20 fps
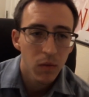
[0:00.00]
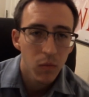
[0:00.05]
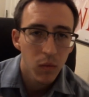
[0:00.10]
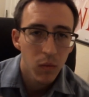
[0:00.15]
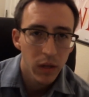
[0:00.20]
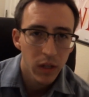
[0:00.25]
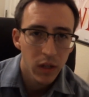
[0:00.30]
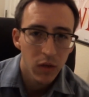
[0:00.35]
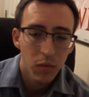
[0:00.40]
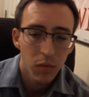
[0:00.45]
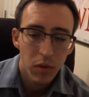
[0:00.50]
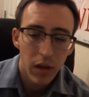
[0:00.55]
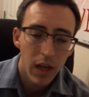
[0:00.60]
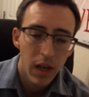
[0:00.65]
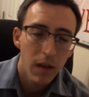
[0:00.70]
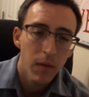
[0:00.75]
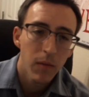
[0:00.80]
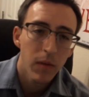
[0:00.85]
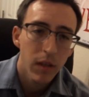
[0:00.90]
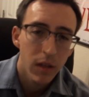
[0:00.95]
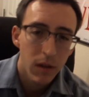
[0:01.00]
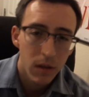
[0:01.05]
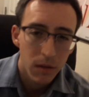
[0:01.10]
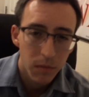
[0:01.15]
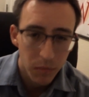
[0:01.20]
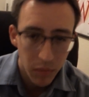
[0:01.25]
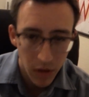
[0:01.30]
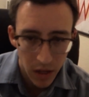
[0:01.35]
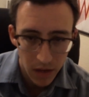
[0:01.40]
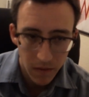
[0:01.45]
when you're
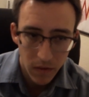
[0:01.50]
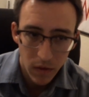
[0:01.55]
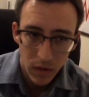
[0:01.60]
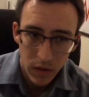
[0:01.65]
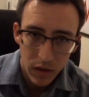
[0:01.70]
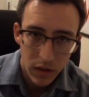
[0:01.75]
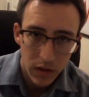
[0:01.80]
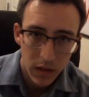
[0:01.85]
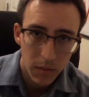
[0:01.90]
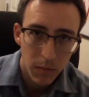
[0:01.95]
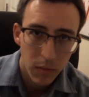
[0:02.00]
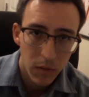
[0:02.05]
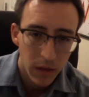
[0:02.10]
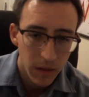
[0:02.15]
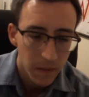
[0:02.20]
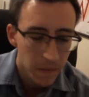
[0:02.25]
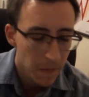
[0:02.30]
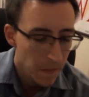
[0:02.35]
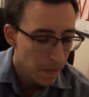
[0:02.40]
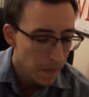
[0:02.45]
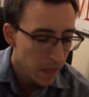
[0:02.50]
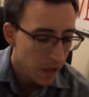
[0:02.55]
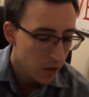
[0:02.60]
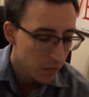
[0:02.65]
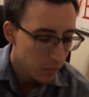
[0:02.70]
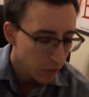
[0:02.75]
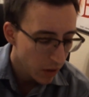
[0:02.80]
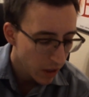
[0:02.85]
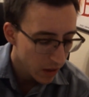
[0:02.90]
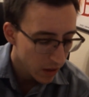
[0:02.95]
playing versus somebody and you're
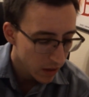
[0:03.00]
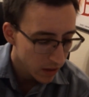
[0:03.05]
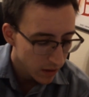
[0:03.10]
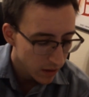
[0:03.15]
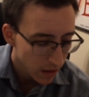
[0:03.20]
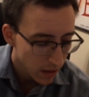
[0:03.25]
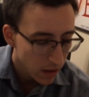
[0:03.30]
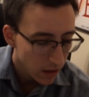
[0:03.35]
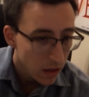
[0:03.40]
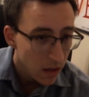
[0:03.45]
playing the set.